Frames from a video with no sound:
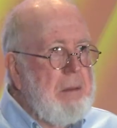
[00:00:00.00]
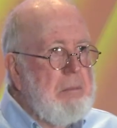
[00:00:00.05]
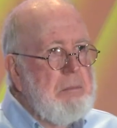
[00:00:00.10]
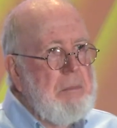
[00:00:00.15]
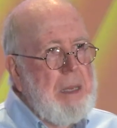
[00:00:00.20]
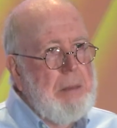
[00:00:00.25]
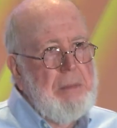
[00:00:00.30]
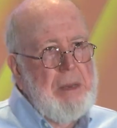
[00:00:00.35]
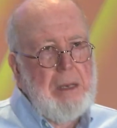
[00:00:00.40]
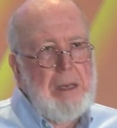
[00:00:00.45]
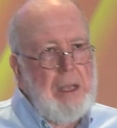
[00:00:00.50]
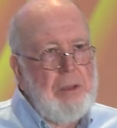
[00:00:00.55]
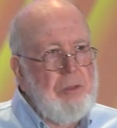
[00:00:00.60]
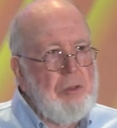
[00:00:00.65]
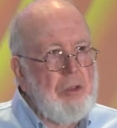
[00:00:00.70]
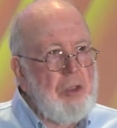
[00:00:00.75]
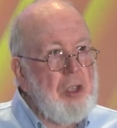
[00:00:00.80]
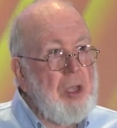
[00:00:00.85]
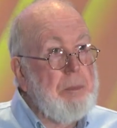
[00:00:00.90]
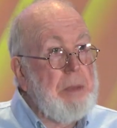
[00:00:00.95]
maybe not
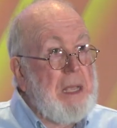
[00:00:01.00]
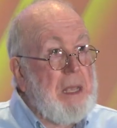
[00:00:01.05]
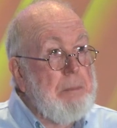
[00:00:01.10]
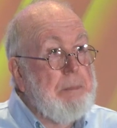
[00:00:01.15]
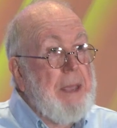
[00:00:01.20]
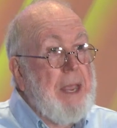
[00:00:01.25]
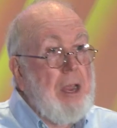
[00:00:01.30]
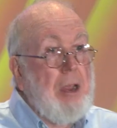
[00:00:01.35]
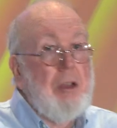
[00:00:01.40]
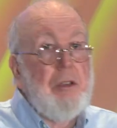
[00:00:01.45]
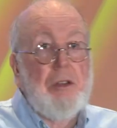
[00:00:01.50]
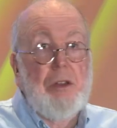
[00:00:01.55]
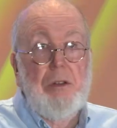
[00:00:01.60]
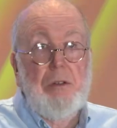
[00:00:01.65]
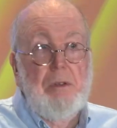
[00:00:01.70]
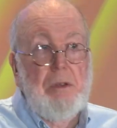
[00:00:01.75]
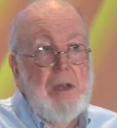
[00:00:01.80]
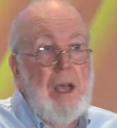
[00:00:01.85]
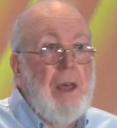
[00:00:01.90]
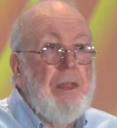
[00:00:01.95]
so good, but compared to
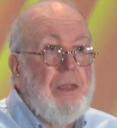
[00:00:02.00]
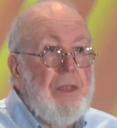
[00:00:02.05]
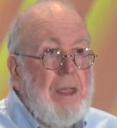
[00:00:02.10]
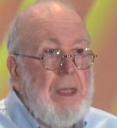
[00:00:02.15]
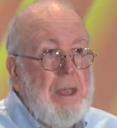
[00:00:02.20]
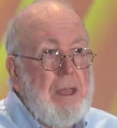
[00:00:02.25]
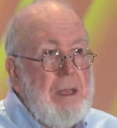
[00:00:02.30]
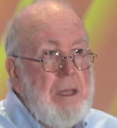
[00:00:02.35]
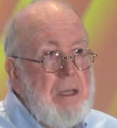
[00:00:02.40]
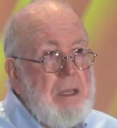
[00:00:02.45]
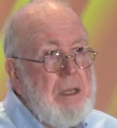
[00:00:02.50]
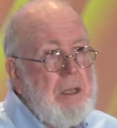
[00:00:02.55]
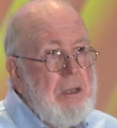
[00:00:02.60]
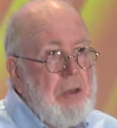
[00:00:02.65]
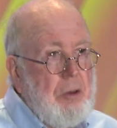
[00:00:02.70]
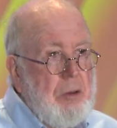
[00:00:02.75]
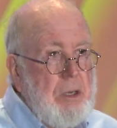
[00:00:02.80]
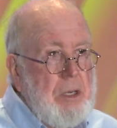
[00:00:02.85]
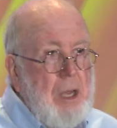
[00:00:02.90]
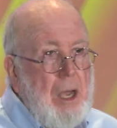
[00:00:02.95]
nothing
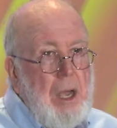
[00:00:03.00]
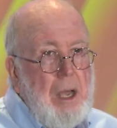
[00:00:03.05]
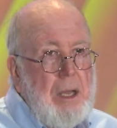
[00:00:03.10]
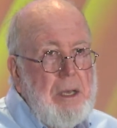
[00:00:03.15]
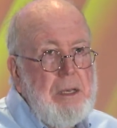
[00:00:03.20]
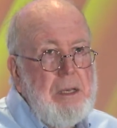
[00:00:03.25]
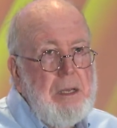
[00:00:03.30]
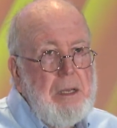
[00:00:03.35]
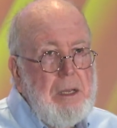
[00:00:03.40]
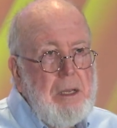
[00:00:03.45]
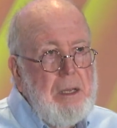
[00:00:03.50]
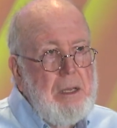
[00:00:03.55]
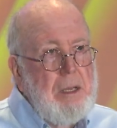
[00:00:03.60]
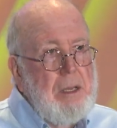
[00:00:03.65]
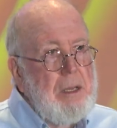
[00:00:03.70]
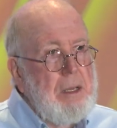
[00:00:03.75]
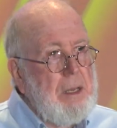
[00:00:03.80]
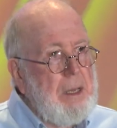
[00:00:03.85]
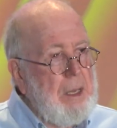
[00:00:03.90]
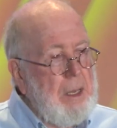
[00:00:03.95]
or none,
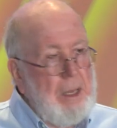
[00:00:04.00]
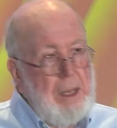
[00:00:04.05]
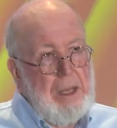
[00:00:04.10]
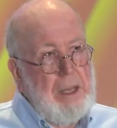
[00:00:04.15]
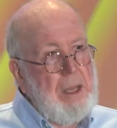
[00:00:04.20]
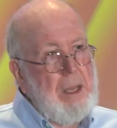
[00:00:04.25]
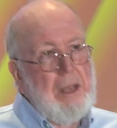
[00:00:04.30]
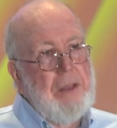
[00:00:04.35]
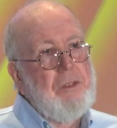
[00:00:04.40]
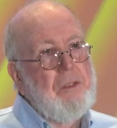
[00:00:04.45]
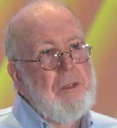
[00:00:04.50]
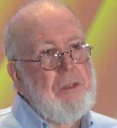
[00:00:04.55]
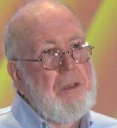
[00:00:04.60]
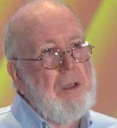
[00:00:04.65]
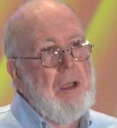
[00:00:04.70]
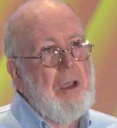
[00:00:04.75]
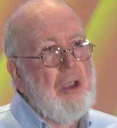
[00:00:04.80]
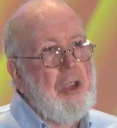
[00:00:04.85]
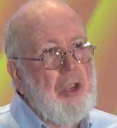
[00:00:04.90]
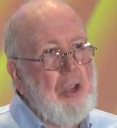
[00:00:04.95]
it's
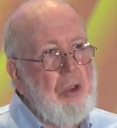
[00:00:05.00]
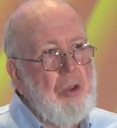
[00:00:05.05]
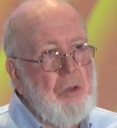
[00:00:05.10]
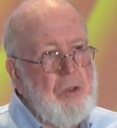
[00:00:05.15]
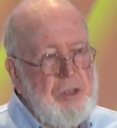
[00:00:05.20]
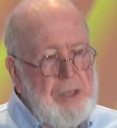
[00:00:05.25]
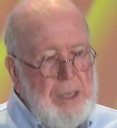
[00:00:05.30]
a huge